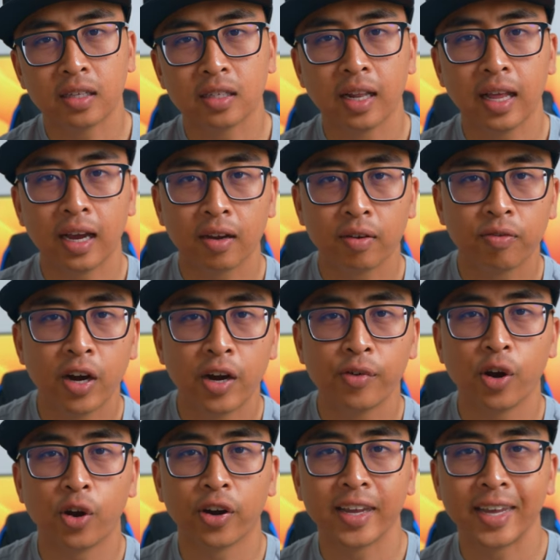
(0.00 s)
it's like
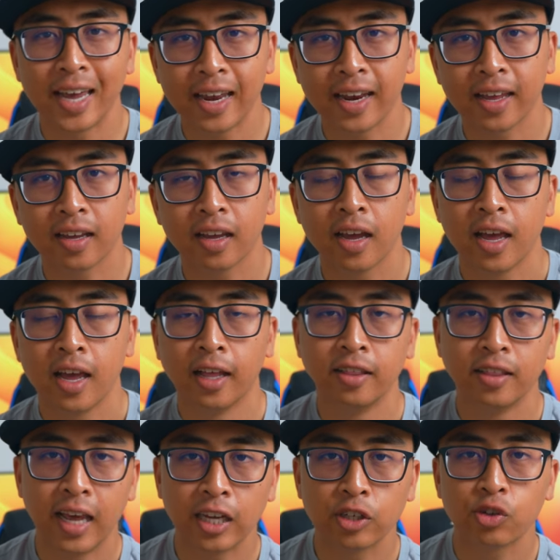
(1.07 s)
very organic,
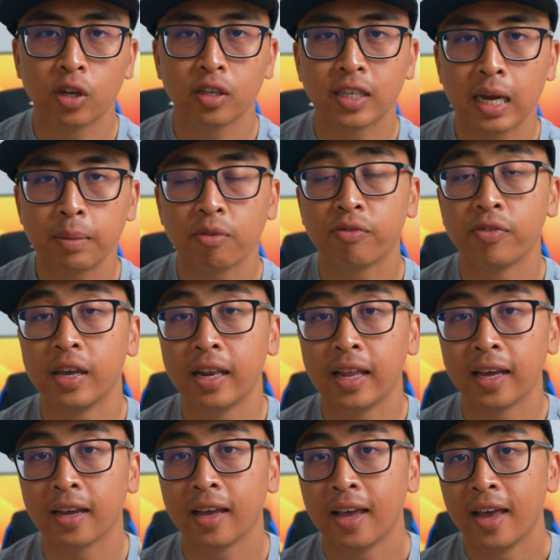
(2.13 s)
natural type of
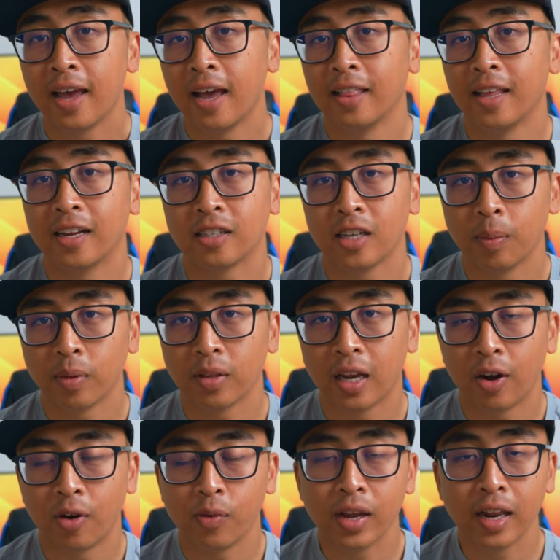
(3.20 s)
feeling, and that is something that
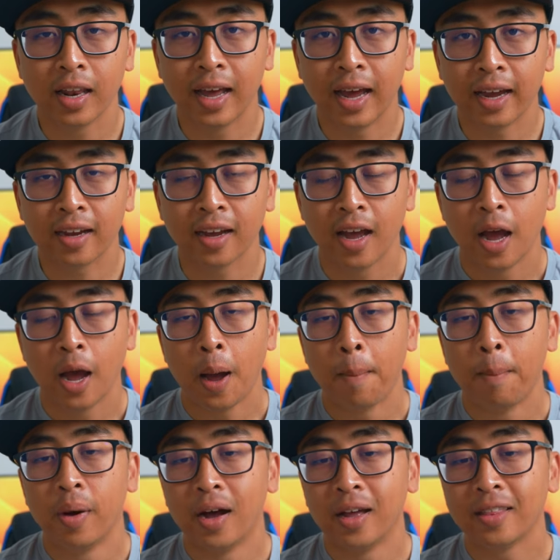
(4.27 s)
I really like.
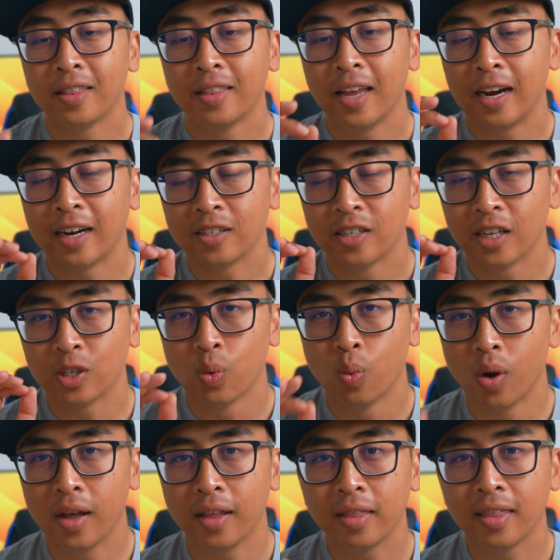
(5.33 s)
But there's just
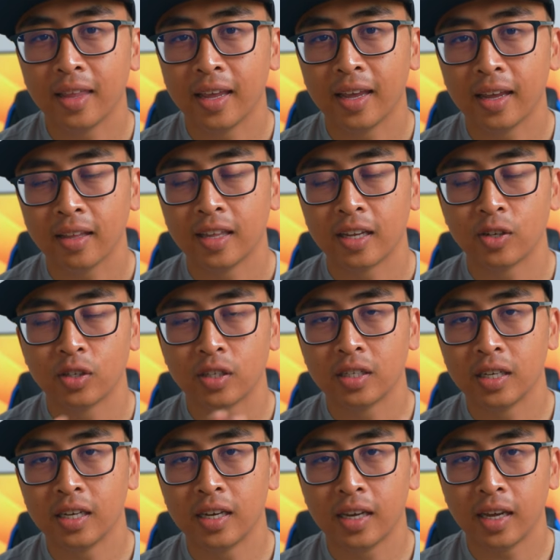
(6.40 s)
one thing that you
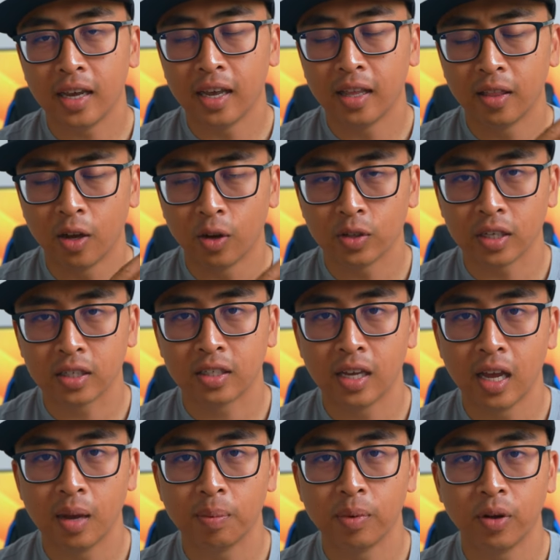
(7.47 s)
see in those
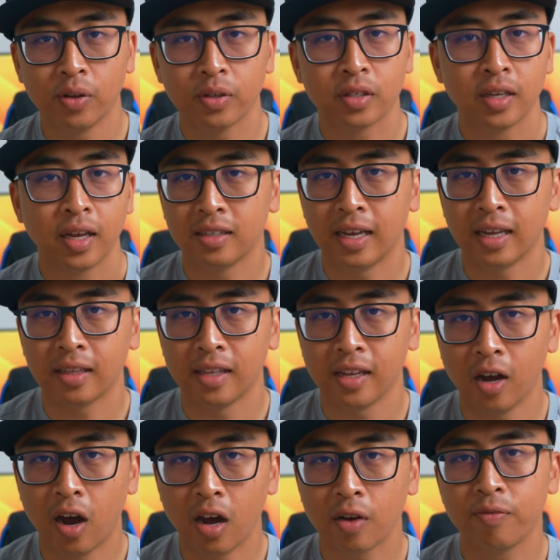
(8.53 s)
examples, that the
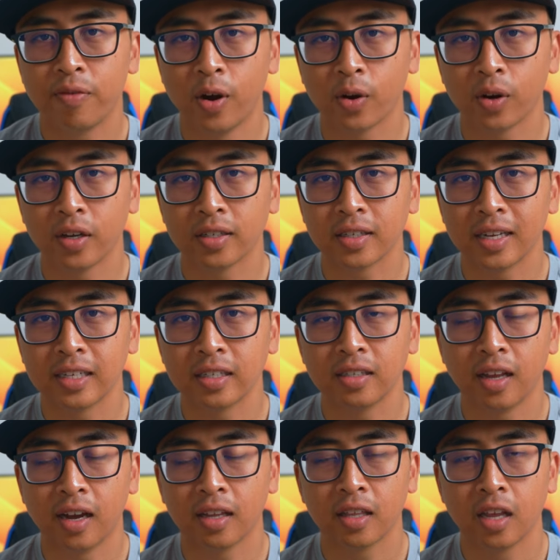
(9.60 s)
autofocus is
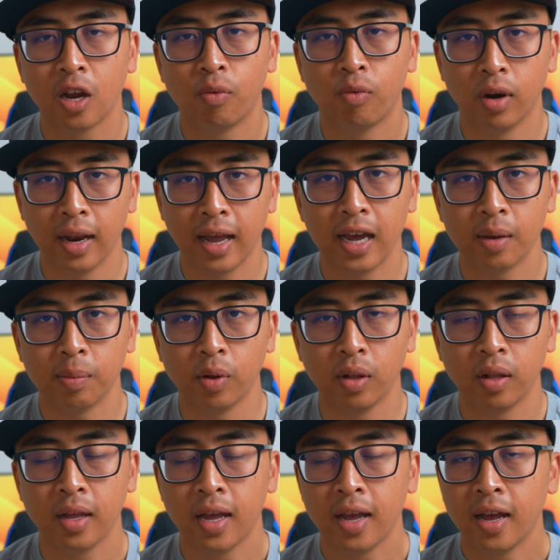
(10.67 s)
not
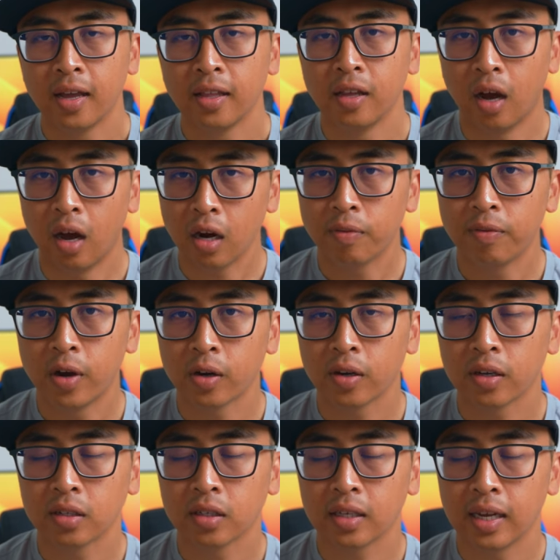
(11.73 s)
reliable. The
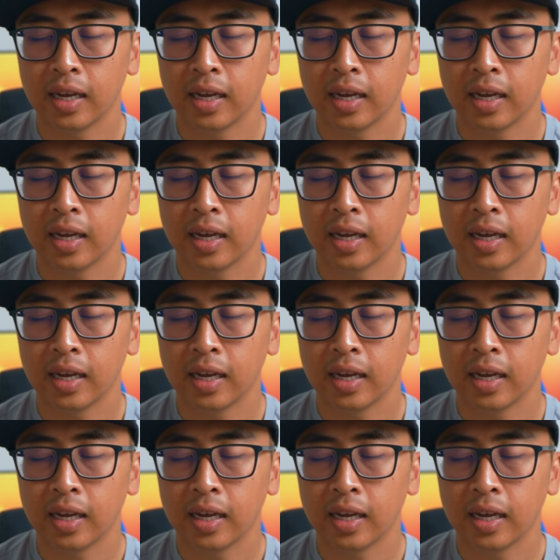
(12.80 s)
autofocus